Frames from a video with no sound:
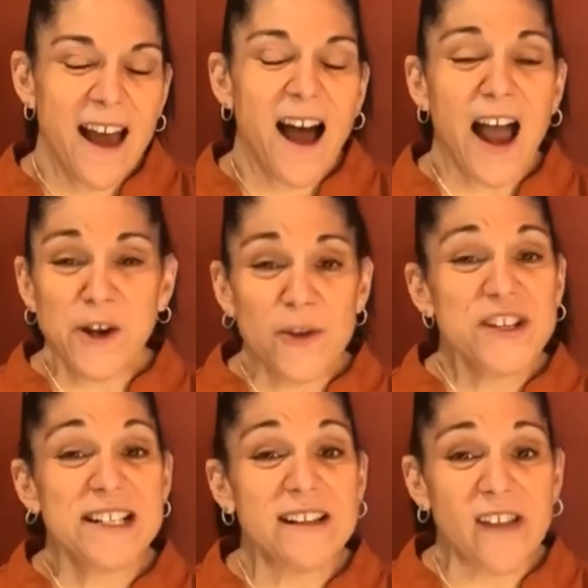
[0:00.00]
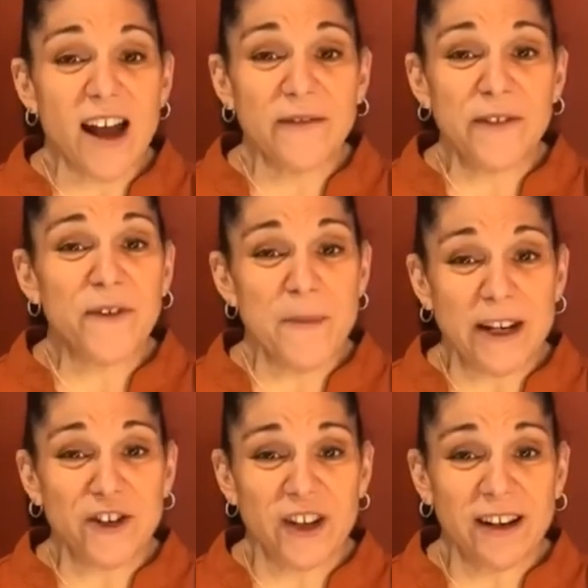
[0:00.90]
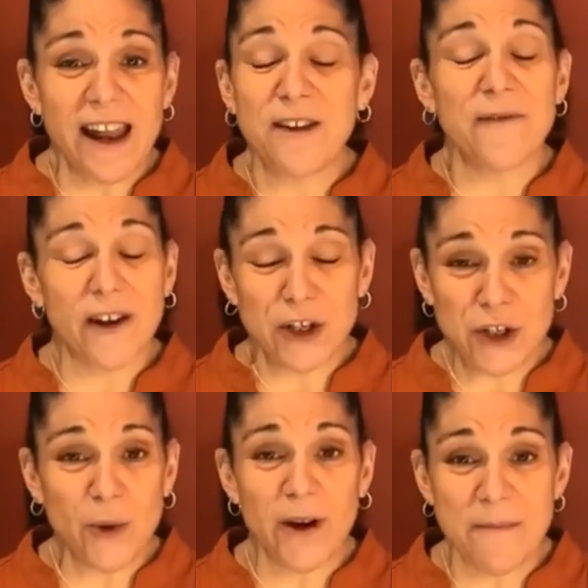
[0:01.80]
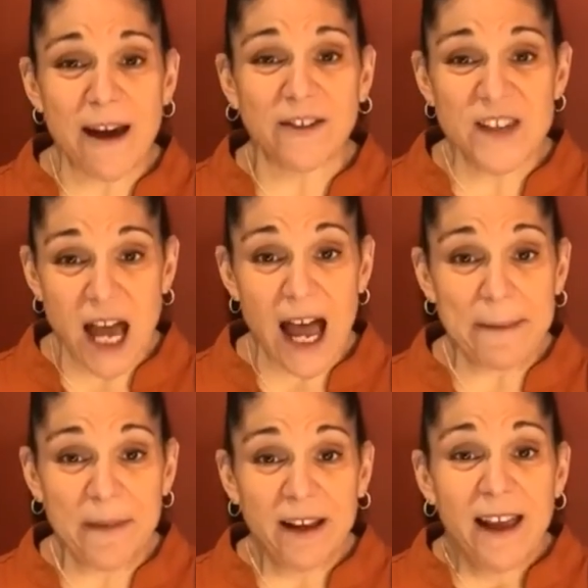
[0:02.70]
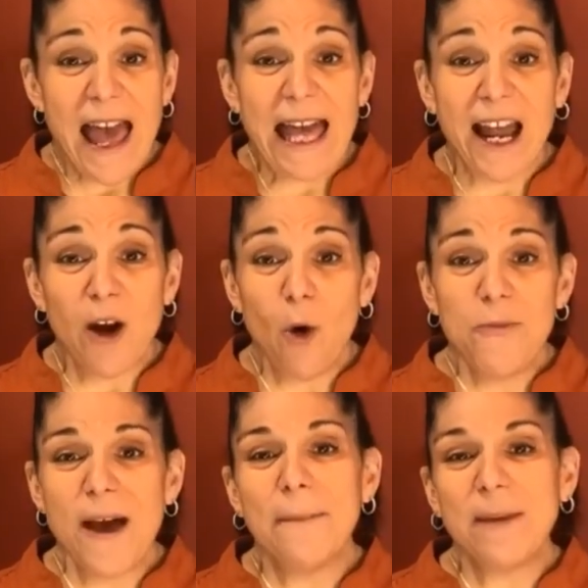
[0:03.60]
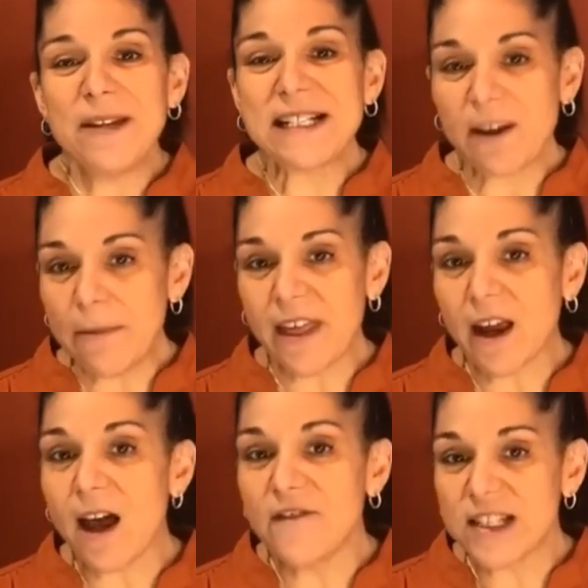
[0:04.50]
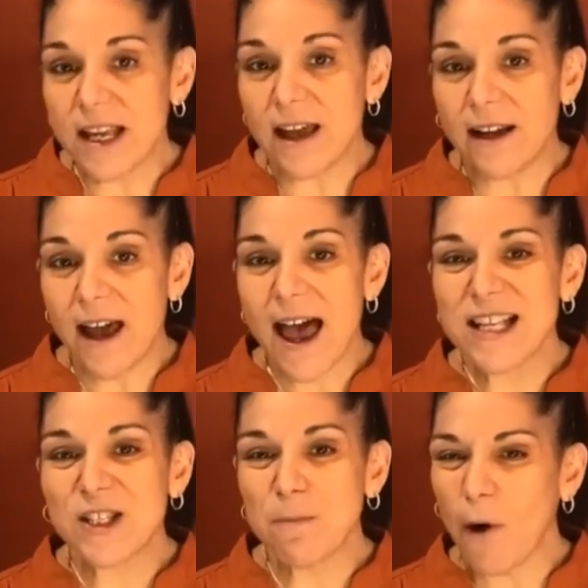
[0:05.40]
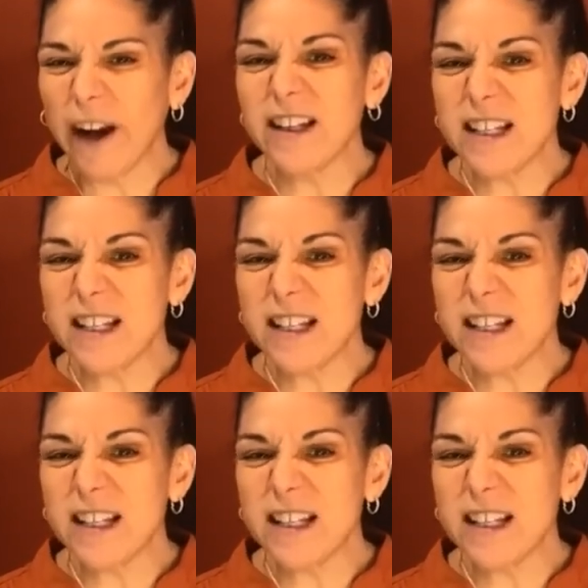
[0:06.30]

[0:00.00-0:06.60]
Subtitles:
I know this is a lot of information in a very short amount of time, and I hope that maybe something I've said has sparked